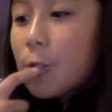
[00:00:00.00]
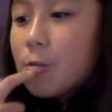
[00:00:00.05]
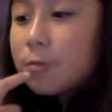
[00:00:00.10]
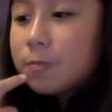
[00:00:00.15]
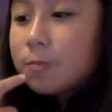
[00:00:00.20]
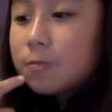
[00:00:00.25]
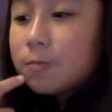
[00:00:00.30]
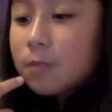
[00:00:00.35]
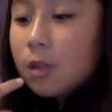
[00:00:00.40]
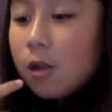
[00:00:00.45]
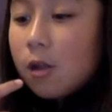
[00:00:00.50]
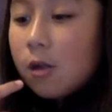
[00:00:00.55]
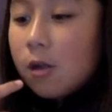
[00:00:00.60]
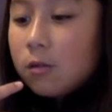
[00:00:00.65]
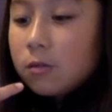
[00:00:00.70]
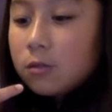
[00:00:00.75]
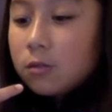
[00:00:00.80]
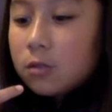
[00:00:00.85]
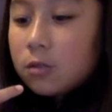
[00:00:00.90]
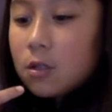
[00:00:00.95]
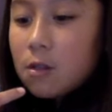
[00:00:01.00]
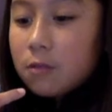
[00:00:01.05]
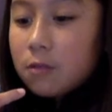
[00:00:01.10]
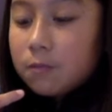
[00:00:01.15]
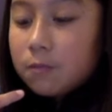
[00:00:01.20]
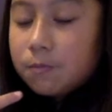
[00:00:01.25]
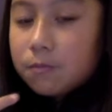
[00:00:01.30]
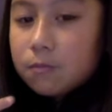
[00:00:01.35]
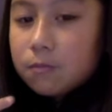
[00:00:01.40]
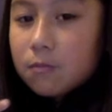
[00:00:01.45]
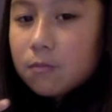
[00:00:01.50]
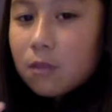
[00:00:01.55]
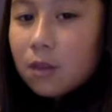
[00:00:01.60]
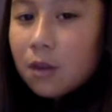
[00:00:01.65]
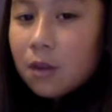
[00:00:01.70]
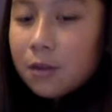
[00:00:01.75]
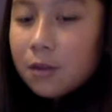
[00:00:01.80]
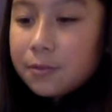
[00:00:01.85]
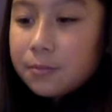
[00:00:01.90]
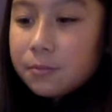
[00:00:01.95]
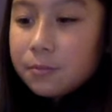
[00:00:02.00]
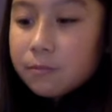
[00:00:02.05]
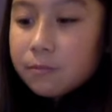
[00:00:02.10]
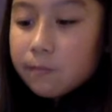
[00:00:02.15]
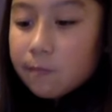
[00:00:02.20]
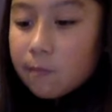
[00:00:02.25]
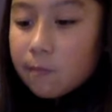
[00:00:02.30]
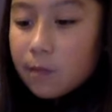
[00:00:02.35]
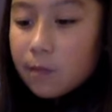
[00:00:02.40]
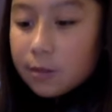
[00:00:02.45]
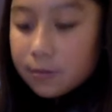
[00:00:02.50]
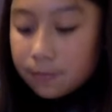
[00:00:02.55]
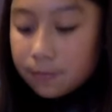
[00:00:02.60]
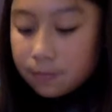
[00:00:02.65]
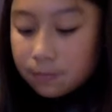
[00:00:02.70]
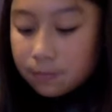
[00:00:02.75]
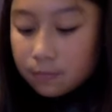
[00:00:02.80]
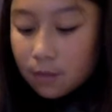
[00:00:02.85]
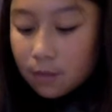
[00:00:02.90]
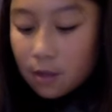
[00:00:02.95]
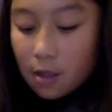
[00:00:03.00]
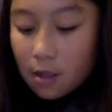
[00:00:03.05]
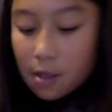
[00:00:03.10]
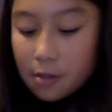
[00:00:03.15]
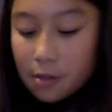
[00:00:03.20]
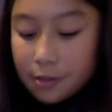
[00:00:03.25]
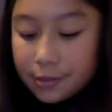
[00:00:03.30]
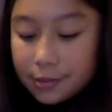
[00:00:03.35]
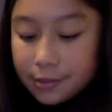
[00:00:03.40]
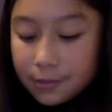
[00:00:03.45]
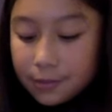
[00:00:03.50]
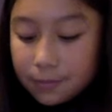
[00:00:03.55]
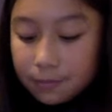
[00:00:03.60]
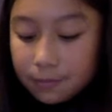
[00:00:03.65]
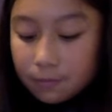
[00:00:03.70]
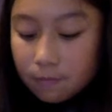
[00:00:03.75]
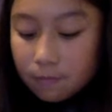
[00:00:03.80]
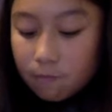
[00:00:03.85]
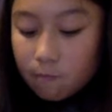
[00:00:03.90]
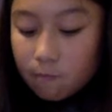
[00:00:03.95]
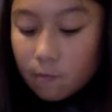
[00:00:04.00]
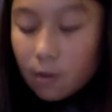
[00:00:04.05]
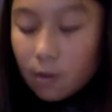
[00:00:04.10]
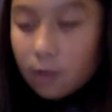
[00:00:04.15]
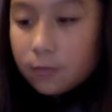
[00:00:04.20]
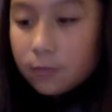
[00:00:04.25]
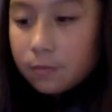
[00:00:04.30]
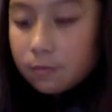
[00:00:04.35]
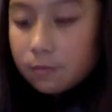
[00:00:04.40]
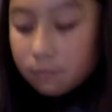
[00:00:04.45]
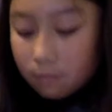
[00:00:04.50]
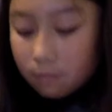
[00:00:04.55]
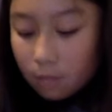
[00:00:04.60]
But be careful because they're hot. You wouldn't want to burn yourself.